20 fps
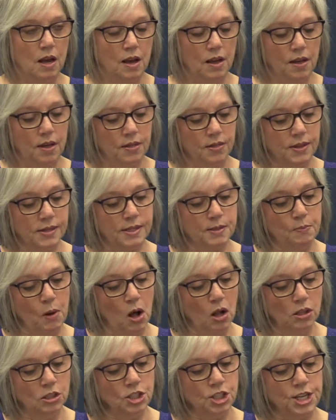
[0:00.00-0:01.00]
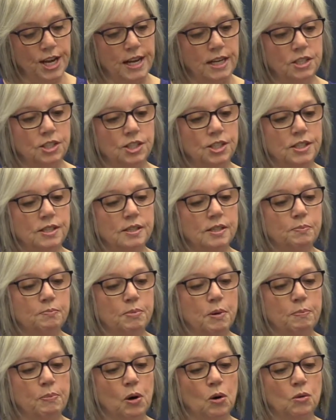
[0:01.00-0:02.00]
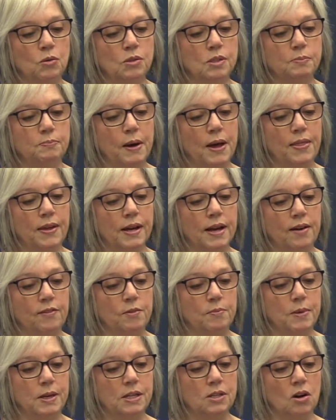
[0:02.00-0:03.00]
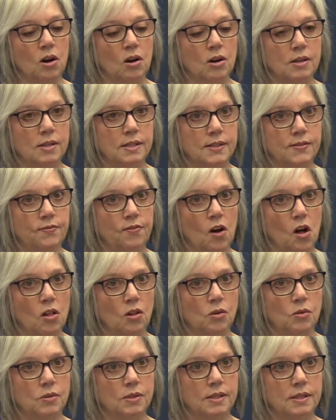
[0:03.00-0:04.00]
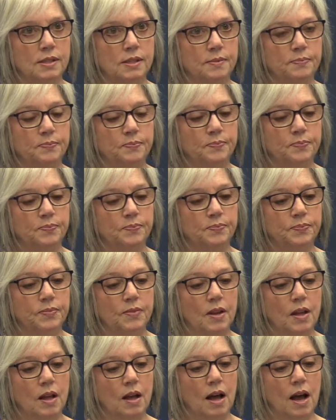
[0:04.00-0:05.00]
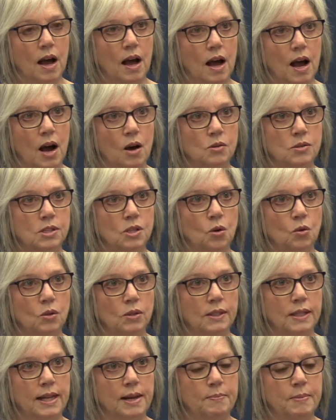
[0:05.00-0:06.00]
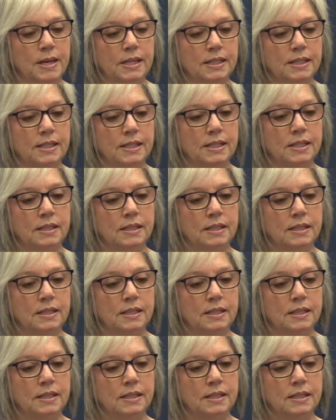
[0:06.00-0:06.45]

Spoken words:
The small changes proposed by the government are as follows. Household limits.